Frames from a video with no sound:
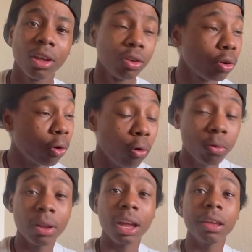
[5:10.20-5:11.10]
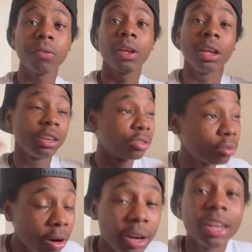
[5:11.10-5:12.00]
Your whole life is
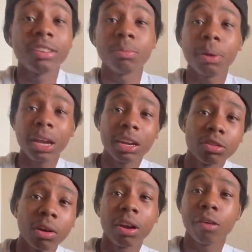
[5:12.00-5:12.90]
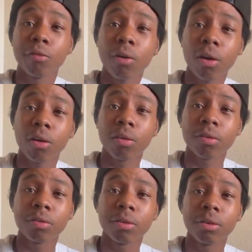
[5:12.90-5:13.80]
trying to expand and trying to evolve
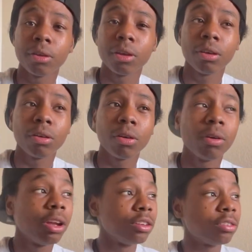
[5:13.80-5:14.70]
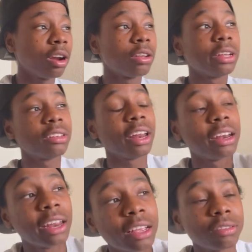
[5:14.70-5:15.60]
you know, trying to get to
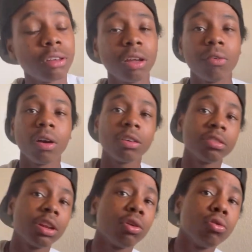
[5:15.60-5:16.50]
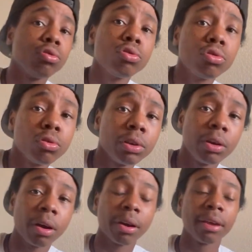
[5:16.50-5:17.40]
that next level. Understand who you truly
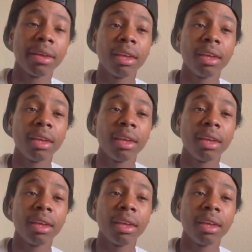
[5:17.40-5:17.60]
are.